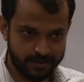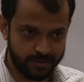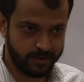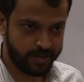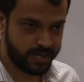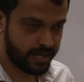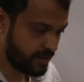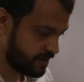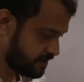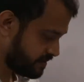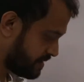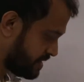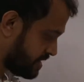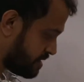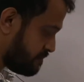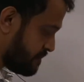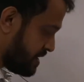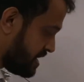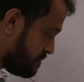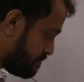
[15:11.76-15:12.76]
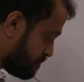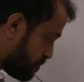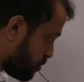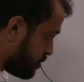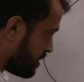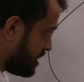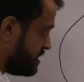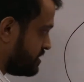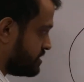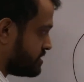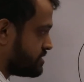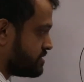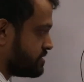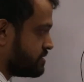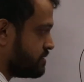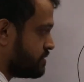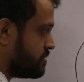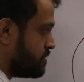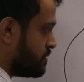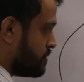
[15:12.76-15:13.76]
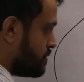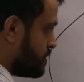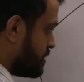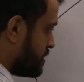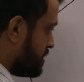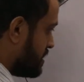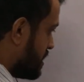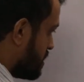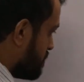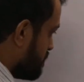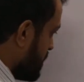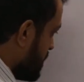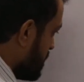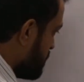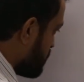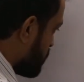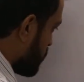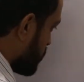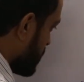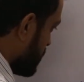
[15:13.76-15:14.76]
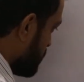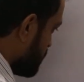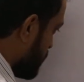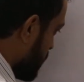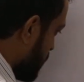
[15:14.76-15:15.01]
Okay, there are many proteins. There are many protein